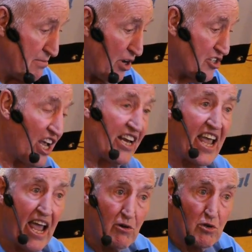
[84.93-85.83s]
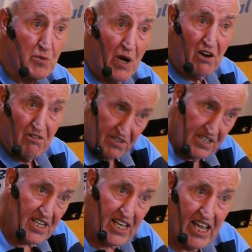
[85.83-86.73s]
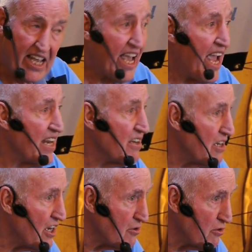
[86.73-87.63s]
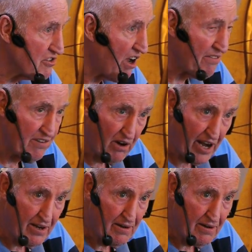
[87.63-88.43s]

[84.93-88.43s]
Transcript: bisect the angle 12, again, a north-south line.